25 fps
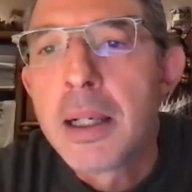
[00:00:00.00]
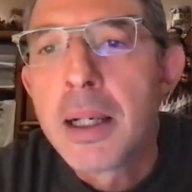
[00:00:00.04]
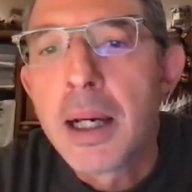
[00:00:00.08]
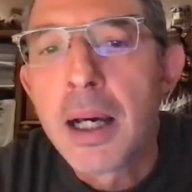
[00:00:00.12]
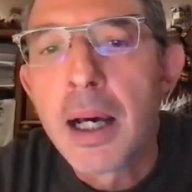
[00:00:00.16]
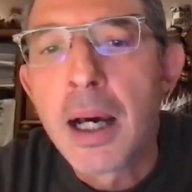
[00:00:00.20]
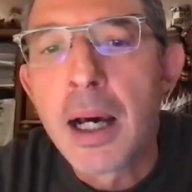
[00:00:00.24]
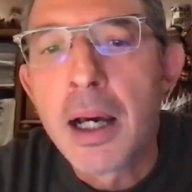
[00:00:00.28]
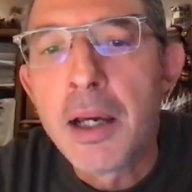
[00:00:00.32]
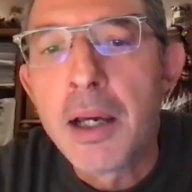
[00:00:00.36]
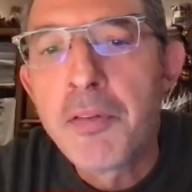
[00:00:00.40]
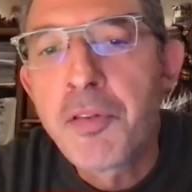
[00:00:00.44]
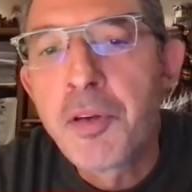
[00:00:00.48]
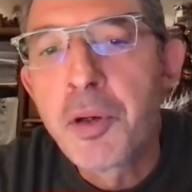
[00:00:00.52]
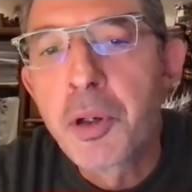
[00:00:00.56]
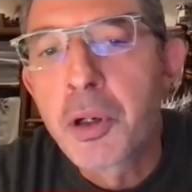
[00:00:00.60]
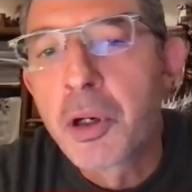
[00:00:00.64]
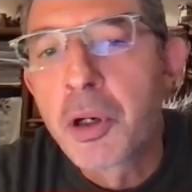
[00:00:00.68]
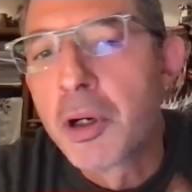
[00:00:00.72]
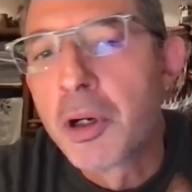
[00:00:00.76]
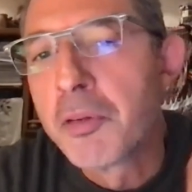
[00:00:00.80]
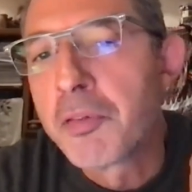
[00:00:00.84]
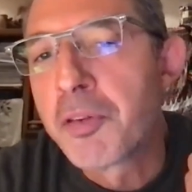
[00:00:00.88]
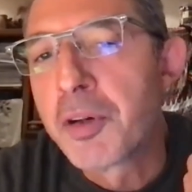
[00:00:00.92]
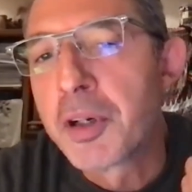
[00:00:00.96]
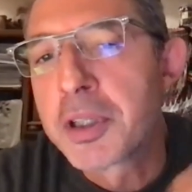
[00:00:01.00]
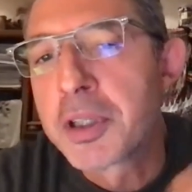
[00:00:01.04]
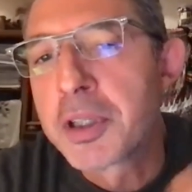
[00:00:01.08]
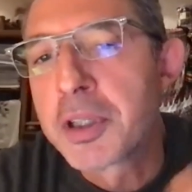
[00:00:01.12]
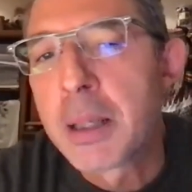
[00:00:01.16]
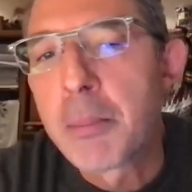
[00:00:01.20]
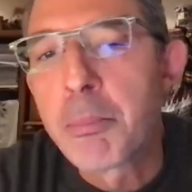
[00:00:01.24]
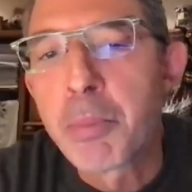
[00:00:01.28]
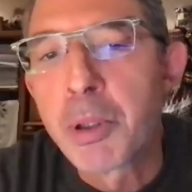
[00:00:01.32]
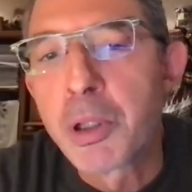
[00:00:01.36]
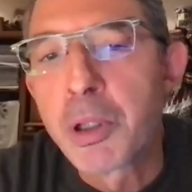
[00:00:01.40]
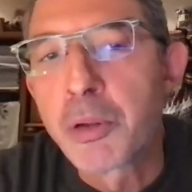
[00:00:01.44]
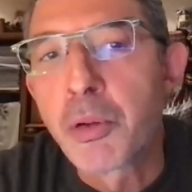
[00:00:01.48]
If you go, for
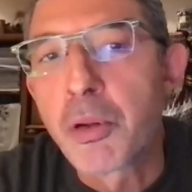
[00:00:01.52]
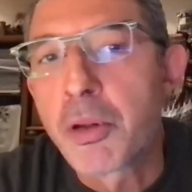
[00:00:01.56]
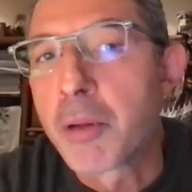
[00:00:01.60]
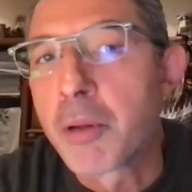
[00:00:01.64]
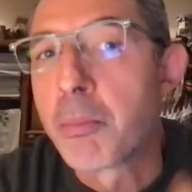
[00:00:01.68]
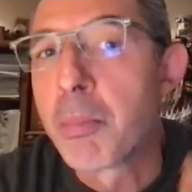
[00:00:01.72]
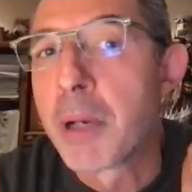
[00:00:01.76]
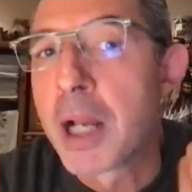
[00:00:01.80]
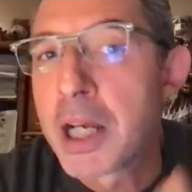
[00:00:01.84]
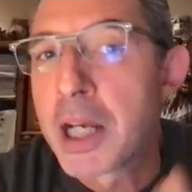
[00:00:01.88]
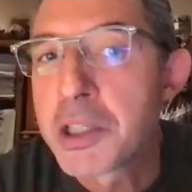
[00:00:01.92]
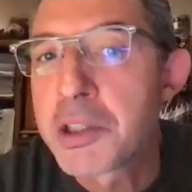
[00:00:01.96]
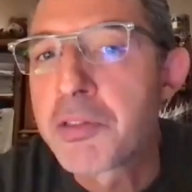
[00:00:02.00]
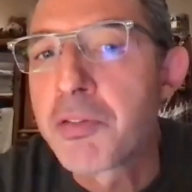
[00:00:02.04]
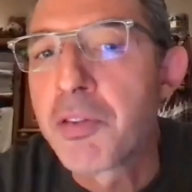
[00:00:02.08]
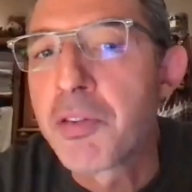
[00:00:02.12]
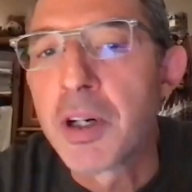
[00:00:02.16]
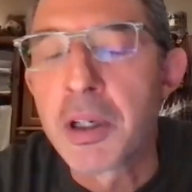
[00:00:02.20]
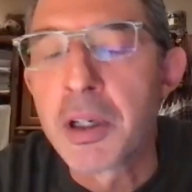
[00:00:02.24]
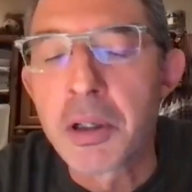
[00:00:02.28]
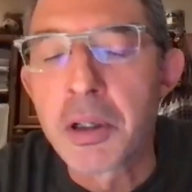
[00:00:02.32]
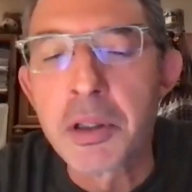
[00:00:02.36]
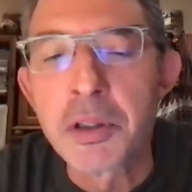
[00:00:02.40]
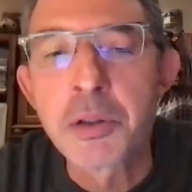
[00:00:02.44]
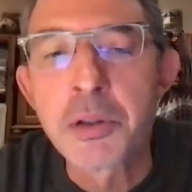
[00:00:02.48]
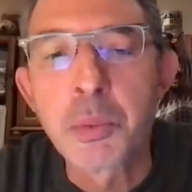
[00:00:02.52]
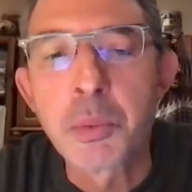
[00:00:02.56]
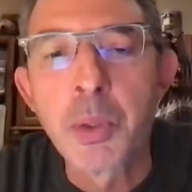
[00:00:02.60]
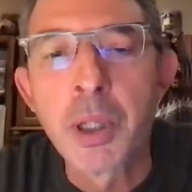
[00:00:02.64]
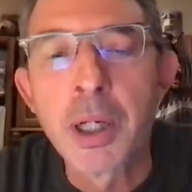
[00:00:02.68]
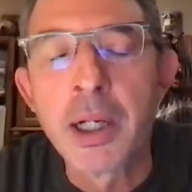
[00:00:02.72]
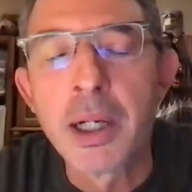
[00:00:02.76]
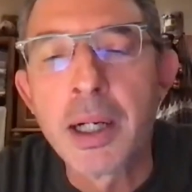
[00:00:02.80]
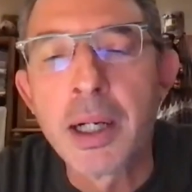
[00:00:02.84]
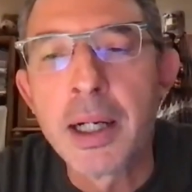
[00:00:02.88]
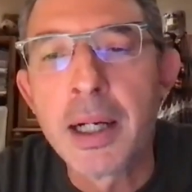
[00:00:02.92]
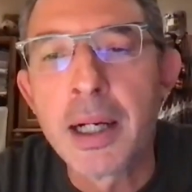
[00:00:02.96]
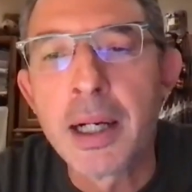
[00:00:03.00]
example, to the blast fungus,
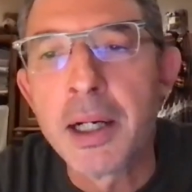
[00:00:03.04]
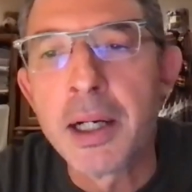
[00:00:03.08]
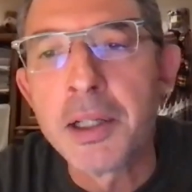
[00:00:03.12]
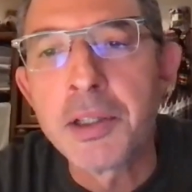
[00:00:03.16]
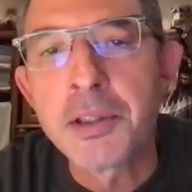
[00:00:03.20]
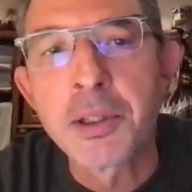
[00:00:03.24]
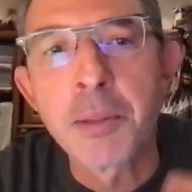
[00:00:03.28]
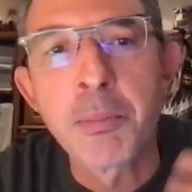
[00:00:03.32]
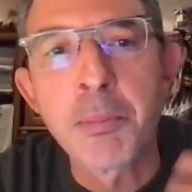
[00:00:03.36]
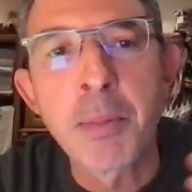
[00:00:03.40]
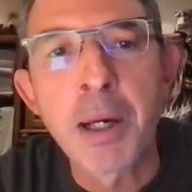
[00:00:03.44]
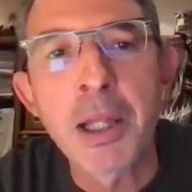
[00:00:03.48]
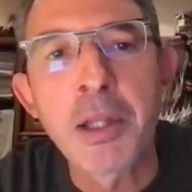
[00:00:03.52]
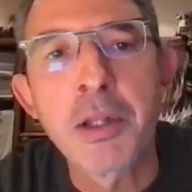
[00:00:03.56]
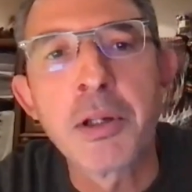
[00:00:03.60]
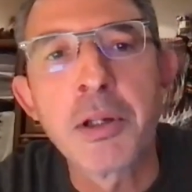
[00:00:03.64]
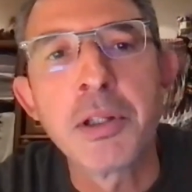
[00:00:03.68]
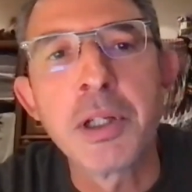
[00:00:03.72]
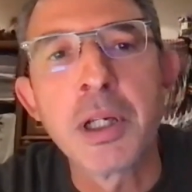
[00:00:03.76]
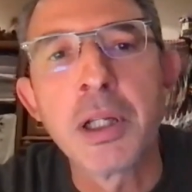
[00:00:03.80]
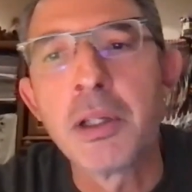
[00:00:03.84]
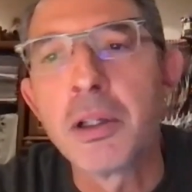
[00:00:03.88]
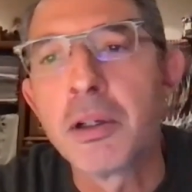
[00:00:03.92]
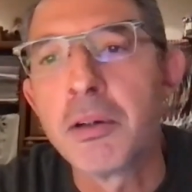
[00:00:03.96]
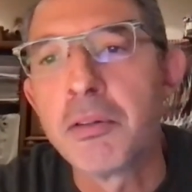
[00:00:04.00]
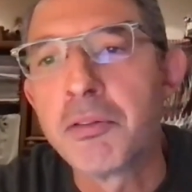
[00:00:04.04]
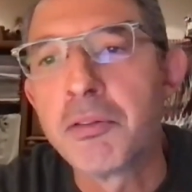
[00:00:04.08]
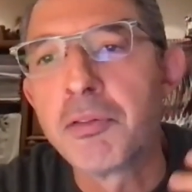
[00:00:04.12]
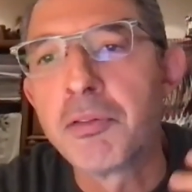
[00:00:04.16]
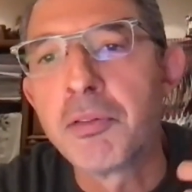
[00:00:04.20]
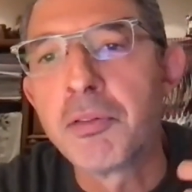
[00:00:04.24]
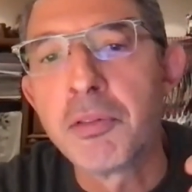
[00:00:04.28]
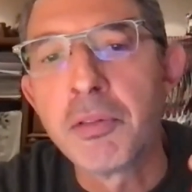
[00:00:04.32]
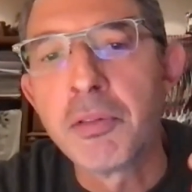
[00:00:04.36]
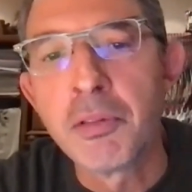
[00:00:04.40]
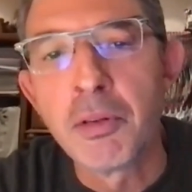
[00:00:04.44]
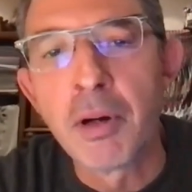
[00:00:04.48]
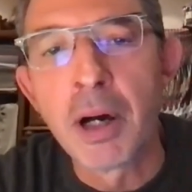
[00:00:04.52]
where it's a pathogen of
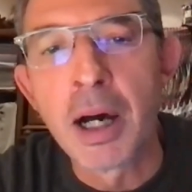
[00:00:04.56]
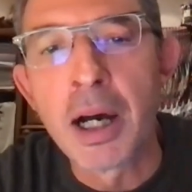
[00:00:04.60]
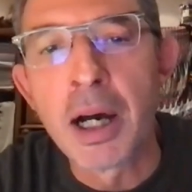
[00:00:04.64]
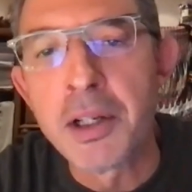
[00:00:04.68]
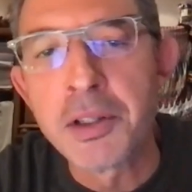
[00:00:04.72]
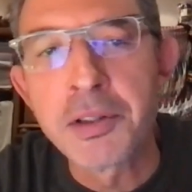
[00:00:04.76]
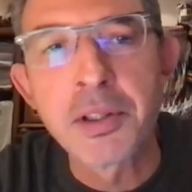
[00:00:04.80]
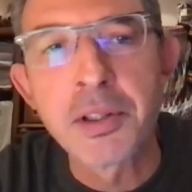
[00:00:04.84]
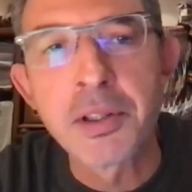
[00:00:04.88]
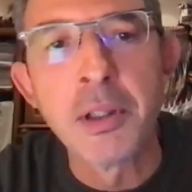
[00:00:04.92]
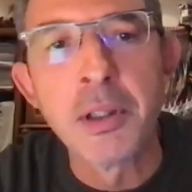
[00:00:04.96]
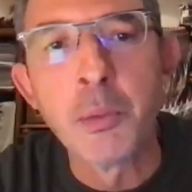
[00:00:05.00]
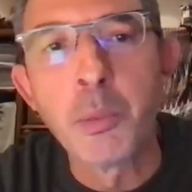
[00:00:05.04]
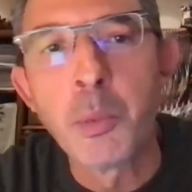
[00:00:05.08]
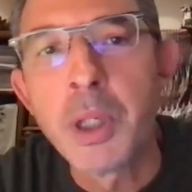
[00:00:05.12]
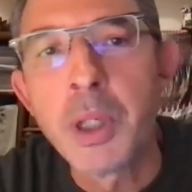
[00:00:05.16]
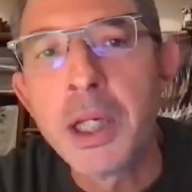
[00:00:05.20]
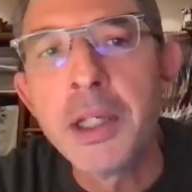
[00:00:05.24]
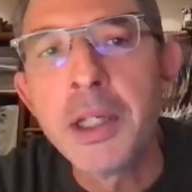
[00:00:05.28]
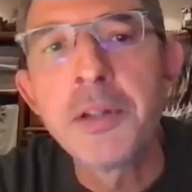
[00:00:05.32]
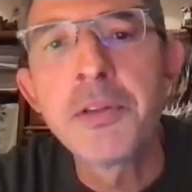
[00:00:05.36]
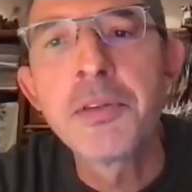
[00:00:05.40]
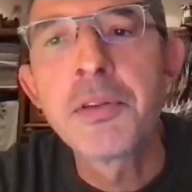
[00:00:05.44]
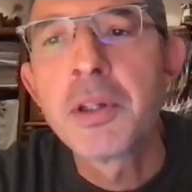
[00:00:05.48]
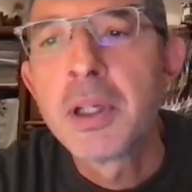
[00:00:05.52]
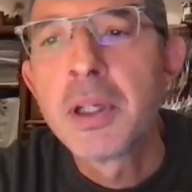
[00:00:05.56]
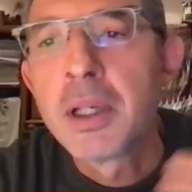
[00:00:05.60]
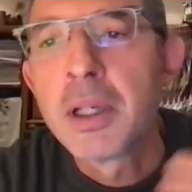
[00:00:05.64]
rice and wheat,